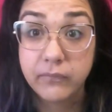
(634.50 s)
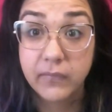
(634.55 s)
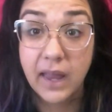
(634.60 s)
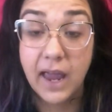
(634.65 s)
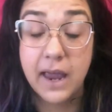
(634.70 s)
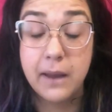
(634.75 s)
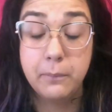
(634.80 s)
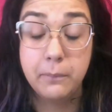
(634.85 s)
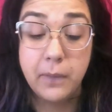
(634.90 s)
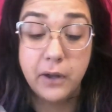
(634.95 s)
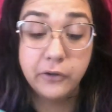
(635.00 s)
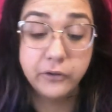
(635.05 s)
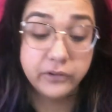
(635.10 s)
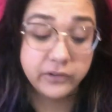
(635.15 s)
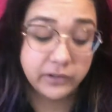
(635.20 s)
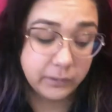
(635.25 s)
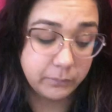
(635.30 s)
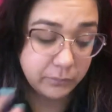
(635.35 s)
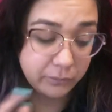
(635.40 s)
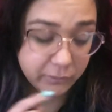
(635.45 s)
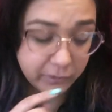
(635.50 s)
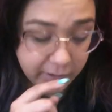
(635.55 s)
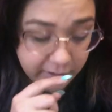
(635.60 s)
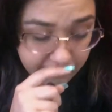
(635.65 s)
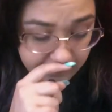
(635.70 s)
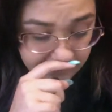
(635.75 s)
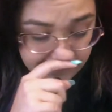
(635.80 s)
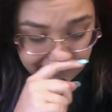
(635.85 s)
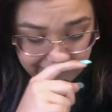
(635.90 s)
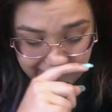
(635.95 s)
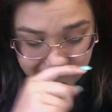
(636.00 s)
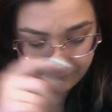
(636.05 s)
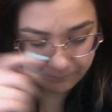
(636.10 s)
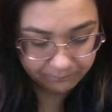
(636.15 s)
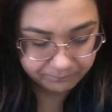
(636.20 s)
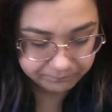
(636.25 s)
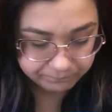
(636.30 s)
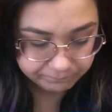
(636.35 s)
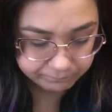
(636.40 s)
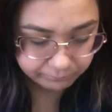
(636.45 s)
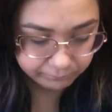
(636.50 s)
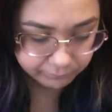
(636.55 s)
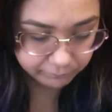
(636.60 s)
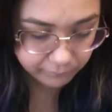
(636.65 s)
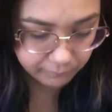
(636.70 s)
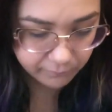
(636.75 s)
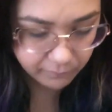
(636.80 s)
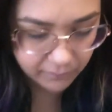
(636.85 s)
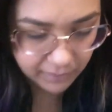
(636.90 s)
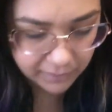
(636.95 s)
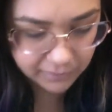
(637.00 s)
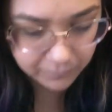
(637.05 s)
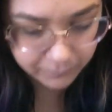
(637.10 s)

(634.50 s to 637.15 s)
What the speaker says: And most importantly, the